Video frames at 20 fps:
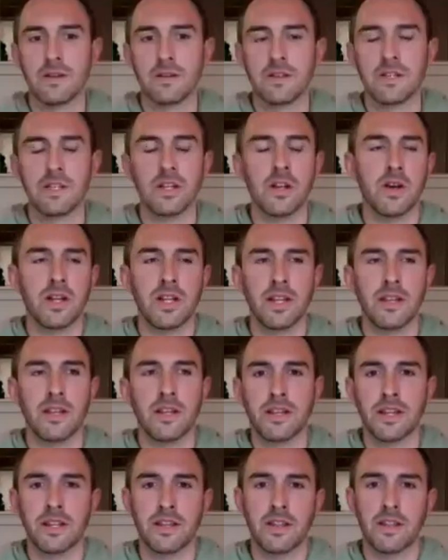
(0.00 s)
You know, and
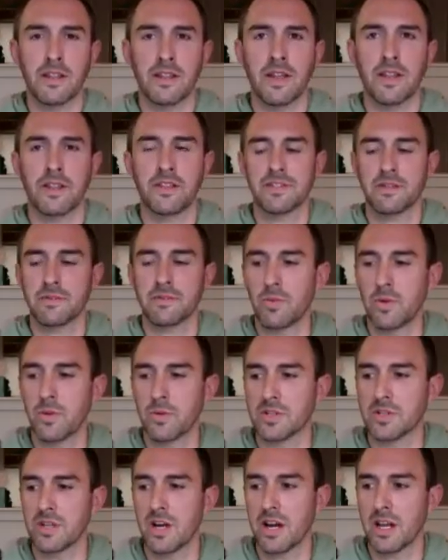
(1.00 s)
again, something we were
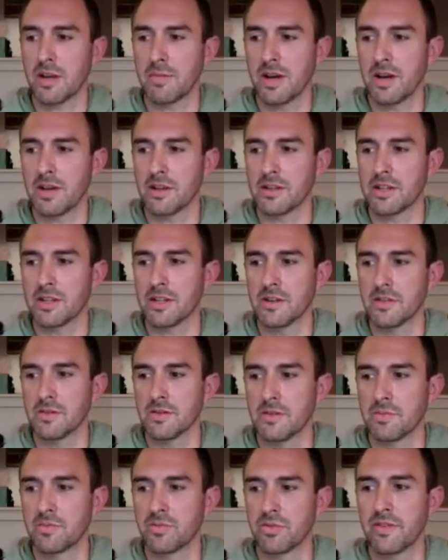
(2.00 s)
talking about, you know,
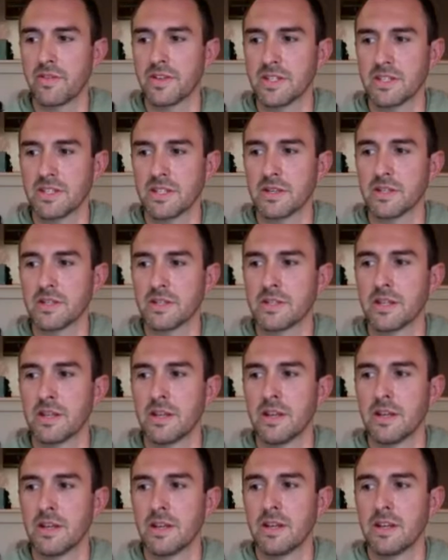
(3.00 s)
previously is
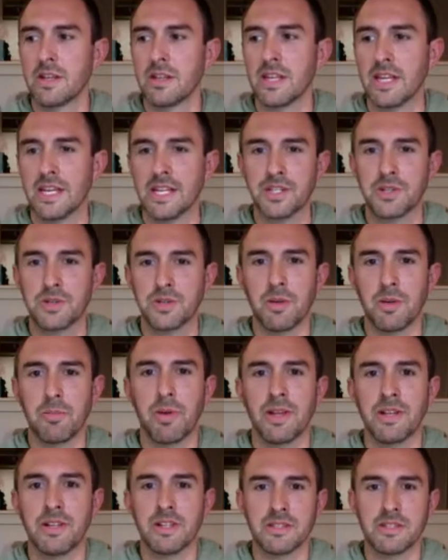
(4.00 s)
the
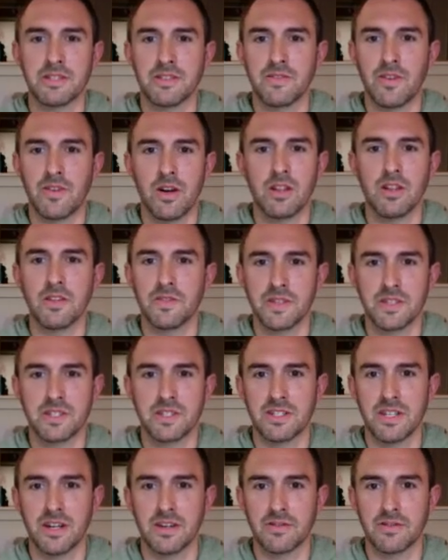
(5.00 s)
interdependence of all of this
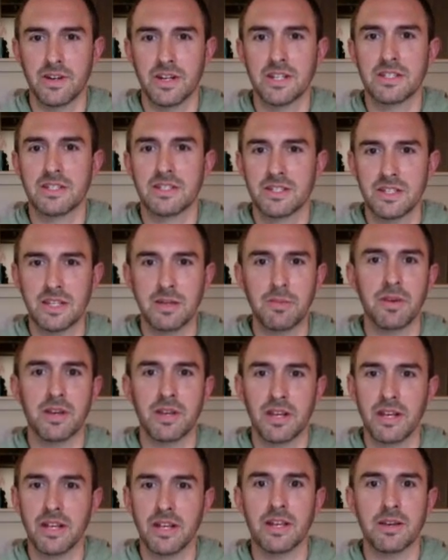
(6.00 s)
stuff, right? Sleeping,
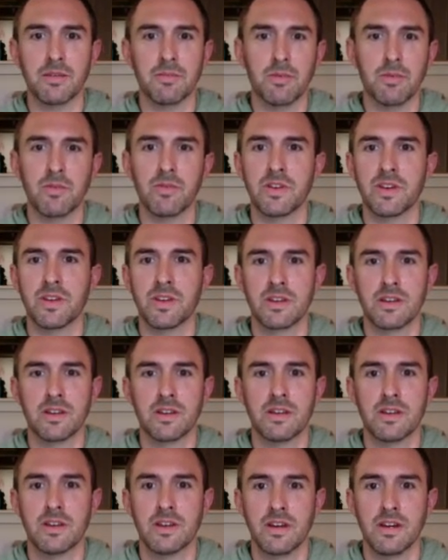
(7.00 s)
eating, moving,
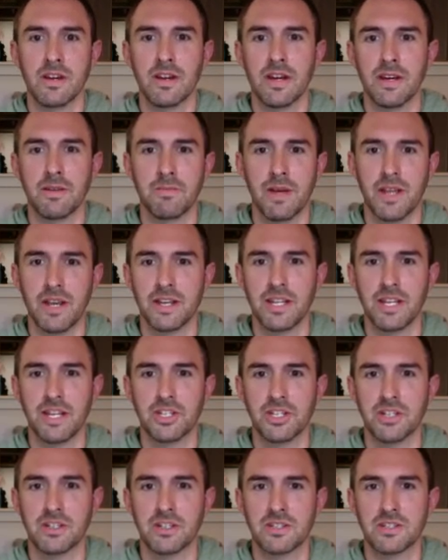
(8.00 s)
and
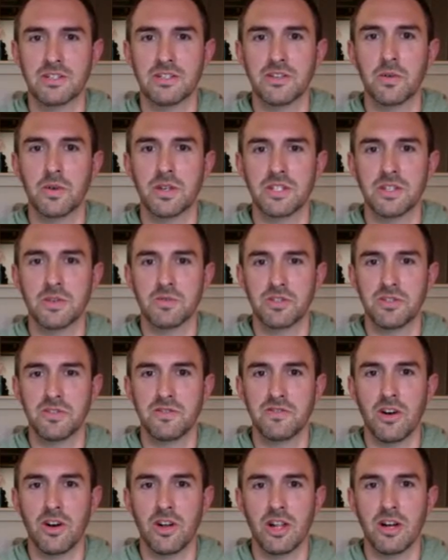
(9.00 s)
meditation. It's so easy once you
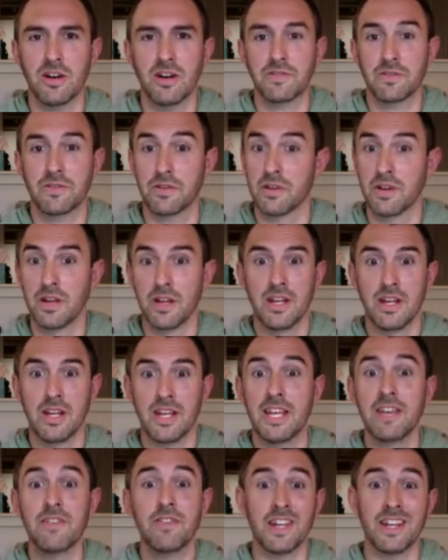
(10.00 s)
fall off for
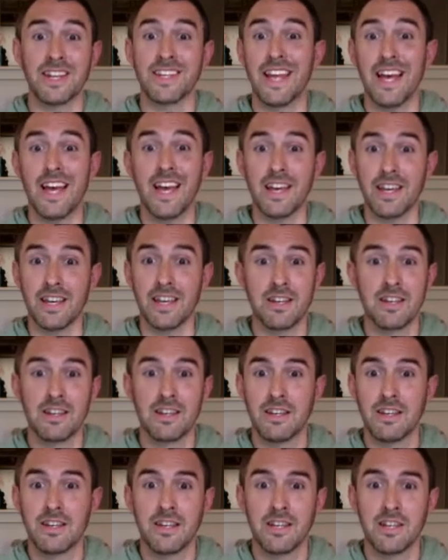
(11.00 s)
even a day,
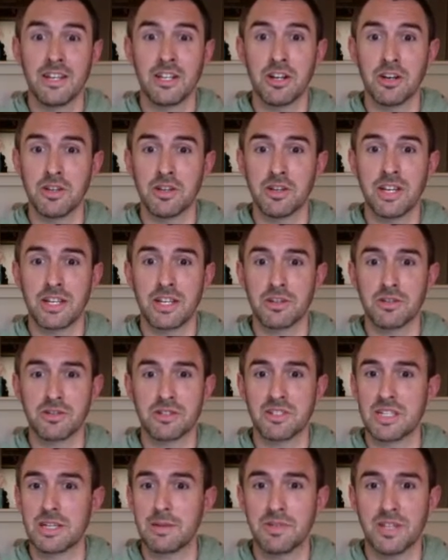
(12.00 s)
you know, you get your
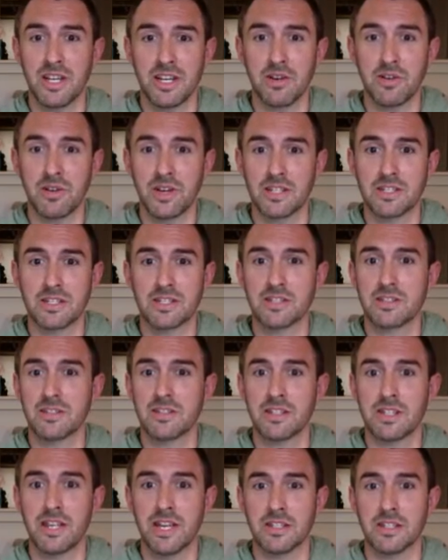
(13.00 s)
sleep cycle gets
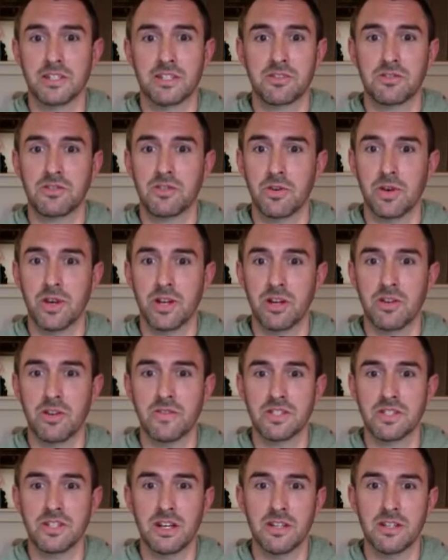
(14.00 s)
screwy, and all of a
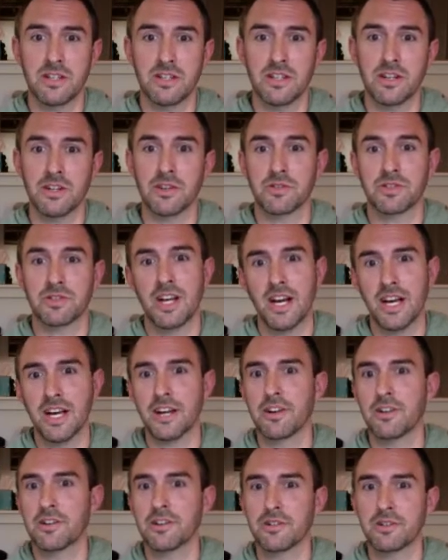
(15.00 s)
sudden, you know, you're
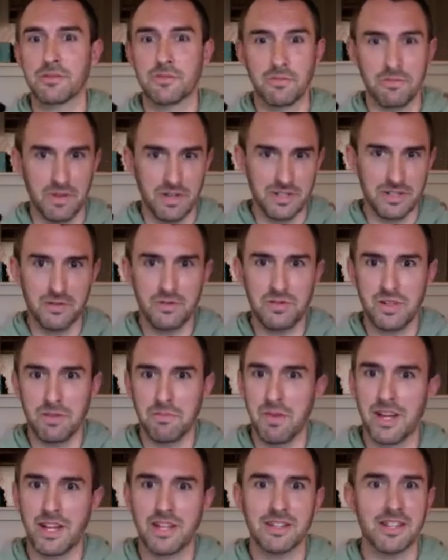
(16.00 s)
tired. You're, as you said,
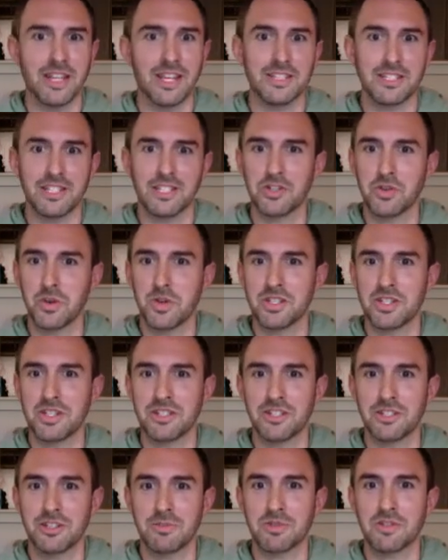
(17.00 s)
making lazy choices
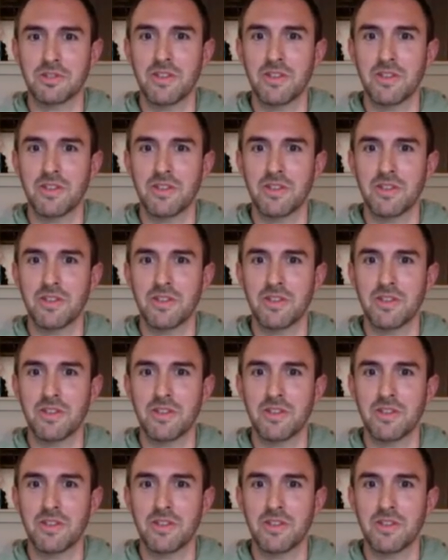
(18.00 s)
in terms of